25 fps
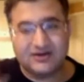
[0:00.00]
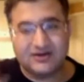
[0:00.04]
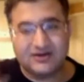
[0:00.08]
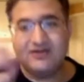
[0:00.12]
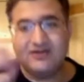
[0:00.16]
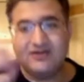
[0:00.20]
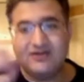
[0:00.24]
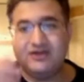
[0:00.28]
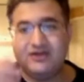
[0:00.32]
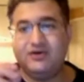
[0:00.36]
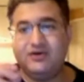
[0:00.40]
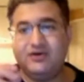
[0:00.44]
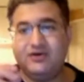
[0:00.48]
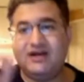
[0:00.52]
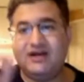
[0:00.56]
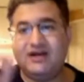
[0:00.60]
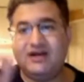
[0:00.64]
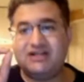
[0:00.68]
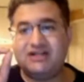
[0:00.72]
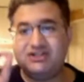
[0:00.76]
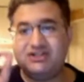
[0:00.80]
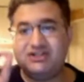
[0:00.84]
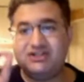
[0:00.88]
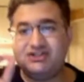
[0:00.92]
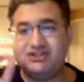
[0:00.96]
that you can
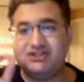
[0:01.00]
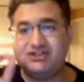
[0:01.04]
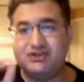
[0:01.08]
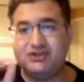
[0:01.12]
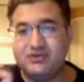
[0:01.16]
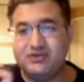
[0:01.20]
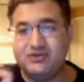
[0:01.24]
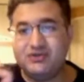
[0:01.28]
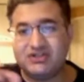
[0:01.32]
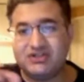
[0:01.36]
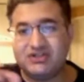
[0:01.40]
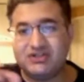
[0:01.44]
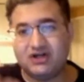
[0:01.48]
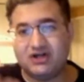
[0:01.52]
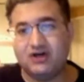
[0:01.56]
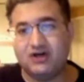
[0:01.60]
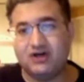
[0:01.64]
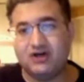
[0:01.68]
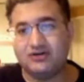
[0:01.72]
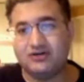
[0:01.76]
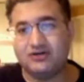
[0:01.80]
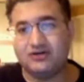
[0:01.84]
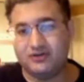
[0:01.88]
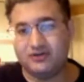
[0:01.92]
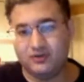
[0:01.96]
actually choose the color
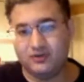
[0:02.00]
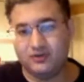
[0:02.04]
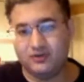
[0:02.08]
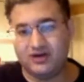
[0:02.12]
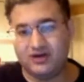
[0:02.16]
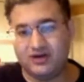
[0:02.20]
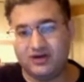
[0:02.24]
you want,